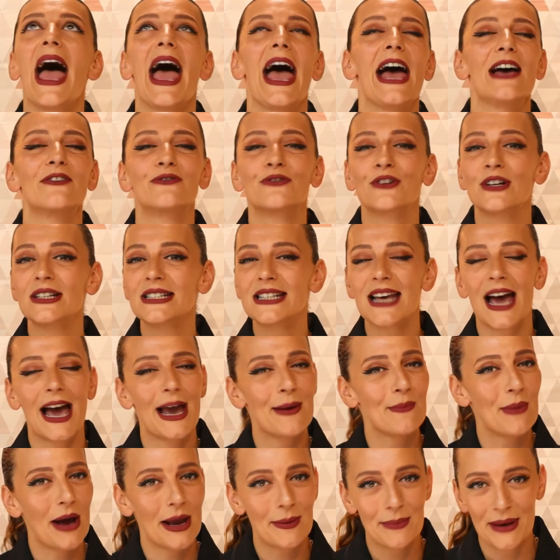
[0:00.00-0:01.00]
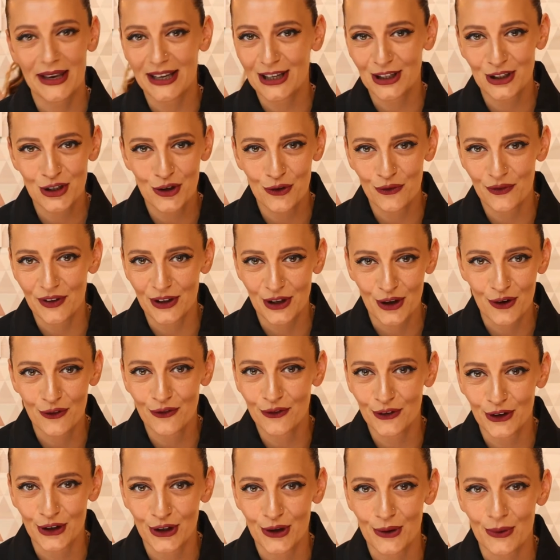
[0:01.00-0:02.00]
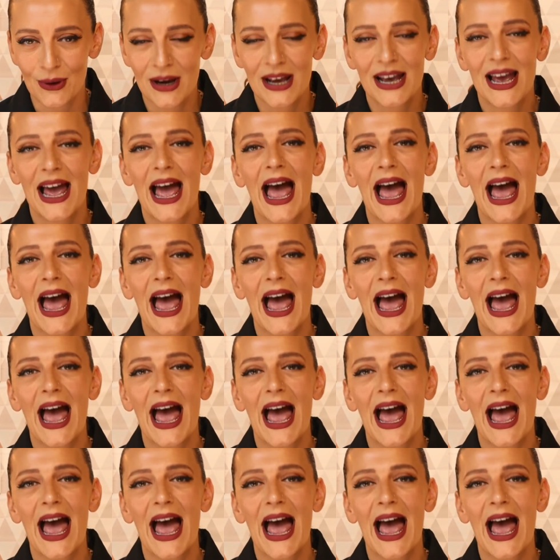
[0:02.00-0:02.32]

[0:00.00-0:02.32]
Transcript: every time I make a new video for you.